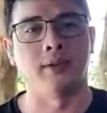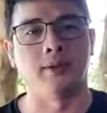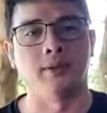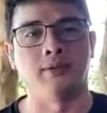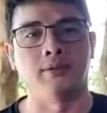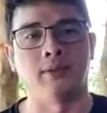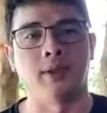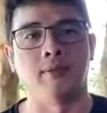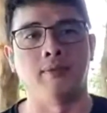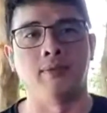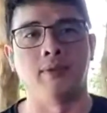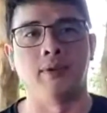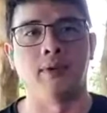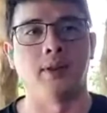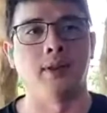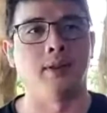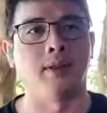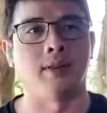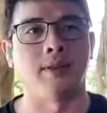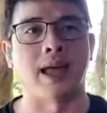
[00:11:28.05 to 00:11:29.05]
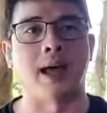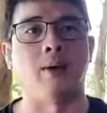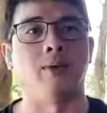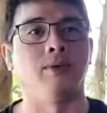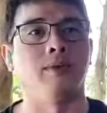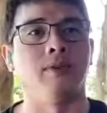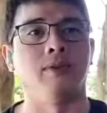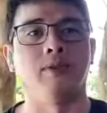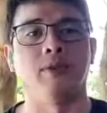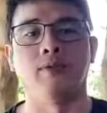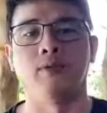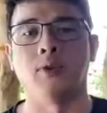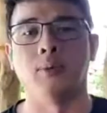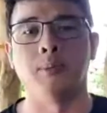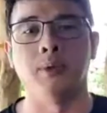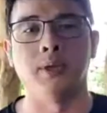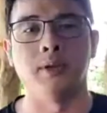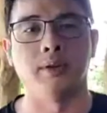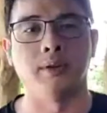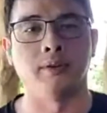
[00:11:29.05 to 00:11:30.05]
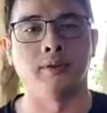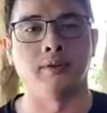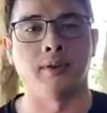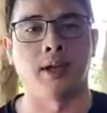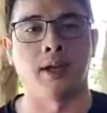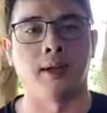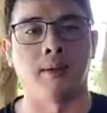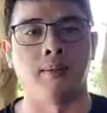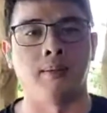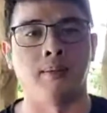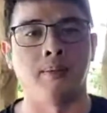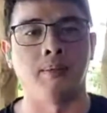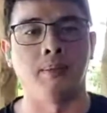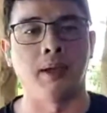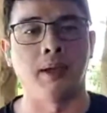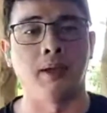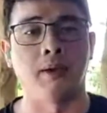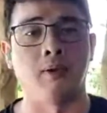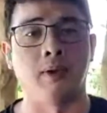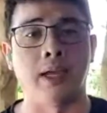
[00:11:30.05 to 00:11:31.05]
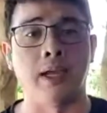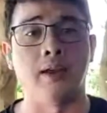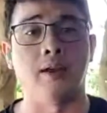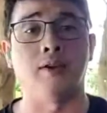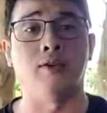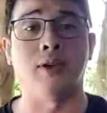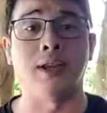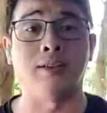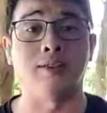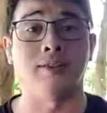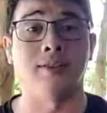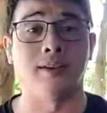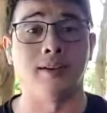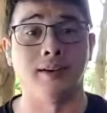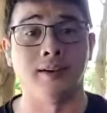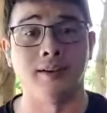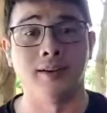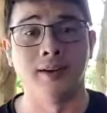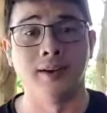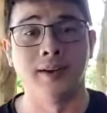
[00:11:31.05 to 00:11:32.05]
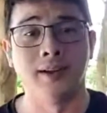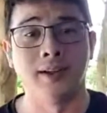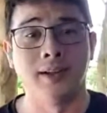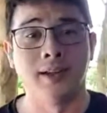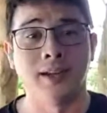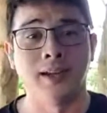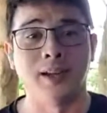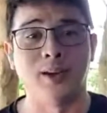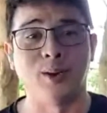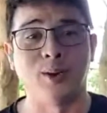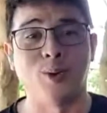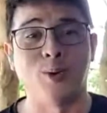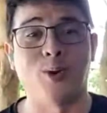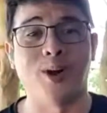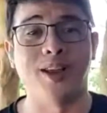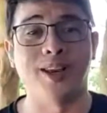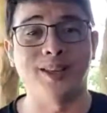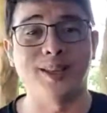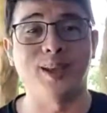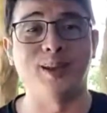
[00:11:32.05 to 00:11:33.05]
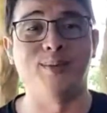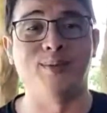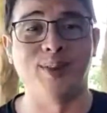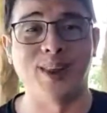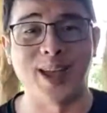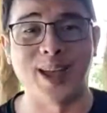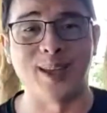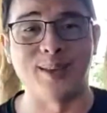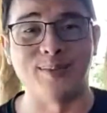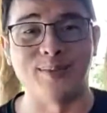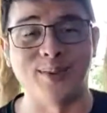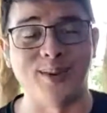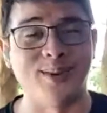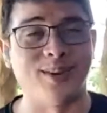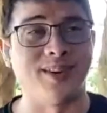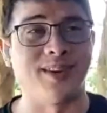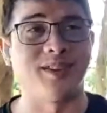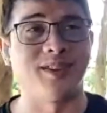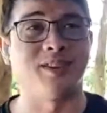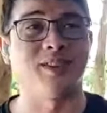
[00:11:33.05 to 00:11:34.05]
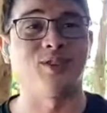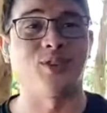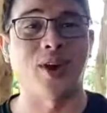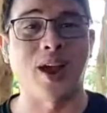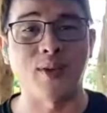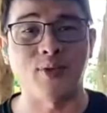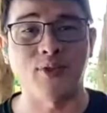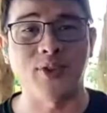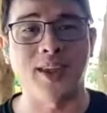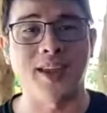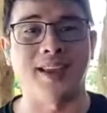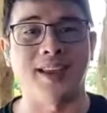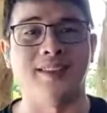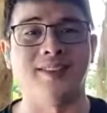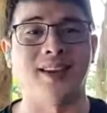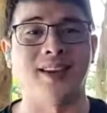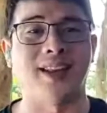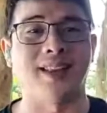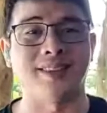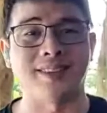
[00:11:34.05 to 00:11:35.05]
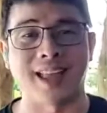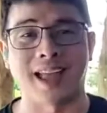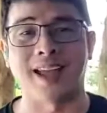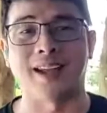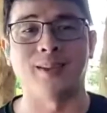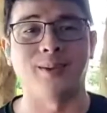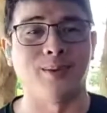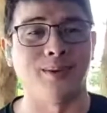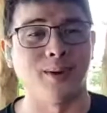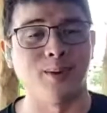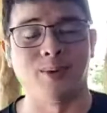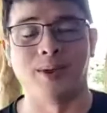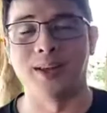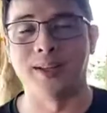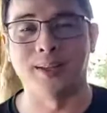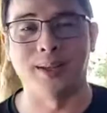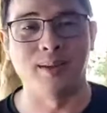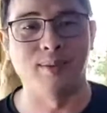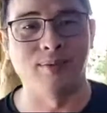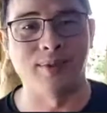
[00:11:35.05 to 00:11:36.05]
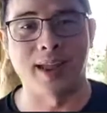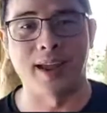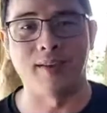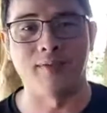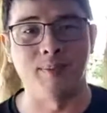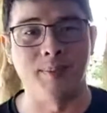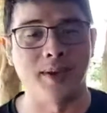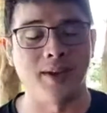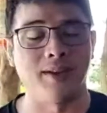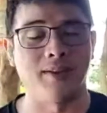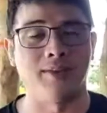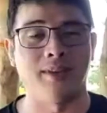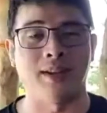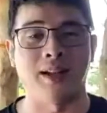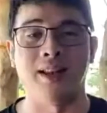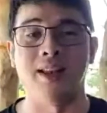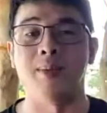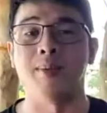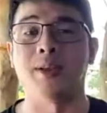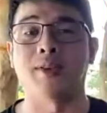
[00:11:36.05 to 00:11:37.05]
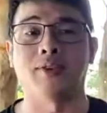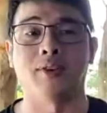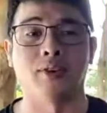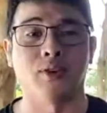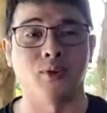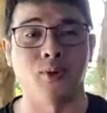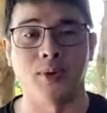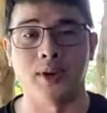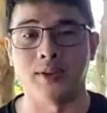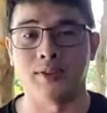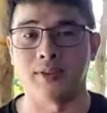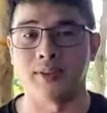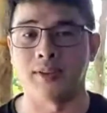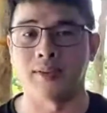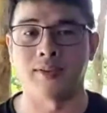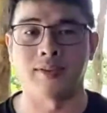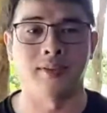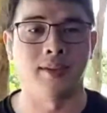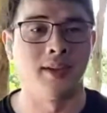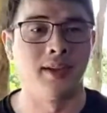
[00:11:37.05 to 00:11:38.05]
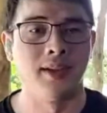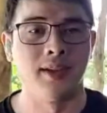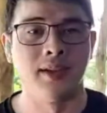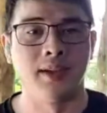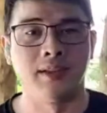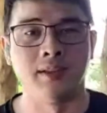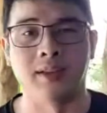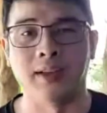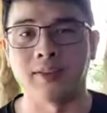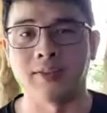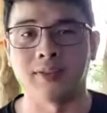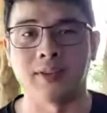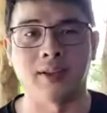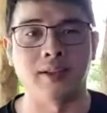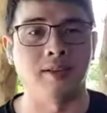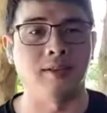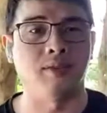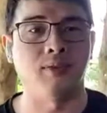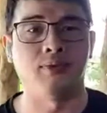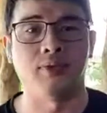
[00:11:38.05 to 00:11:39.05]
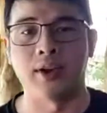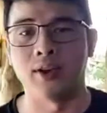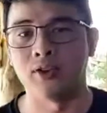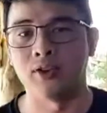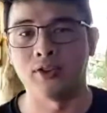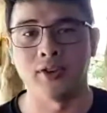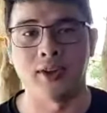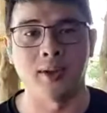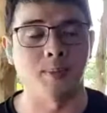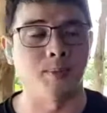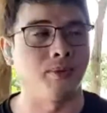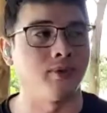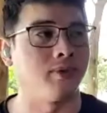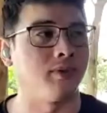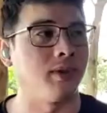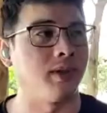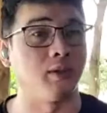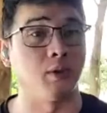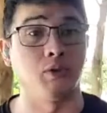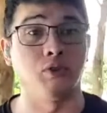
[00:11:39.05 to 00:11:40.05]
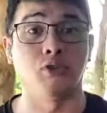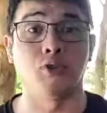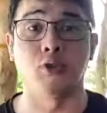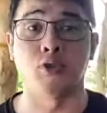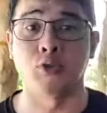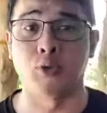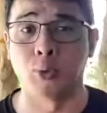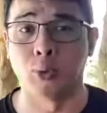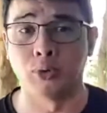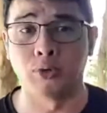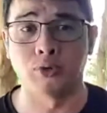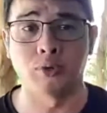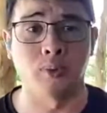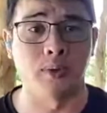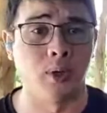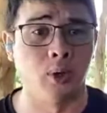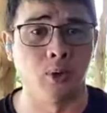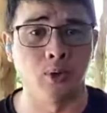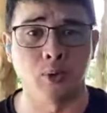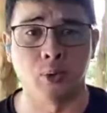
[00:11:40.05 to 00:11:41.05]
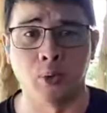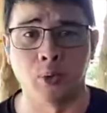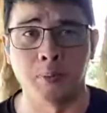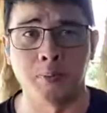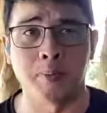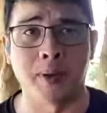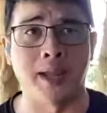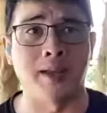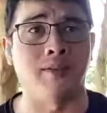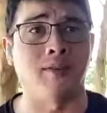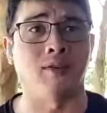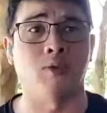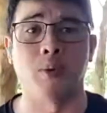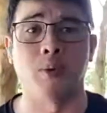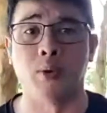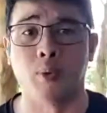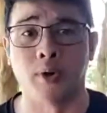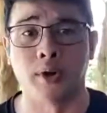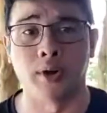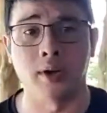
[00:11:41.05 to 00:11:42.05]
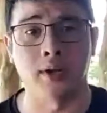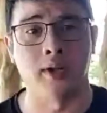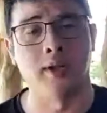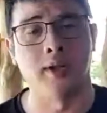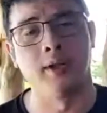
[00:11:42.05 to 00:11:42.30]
several thousands of commuters, increase their, quality of life. Traffic is an attack to our quality of life because it limits our choices, distance, friendships, schools we go to, places we work.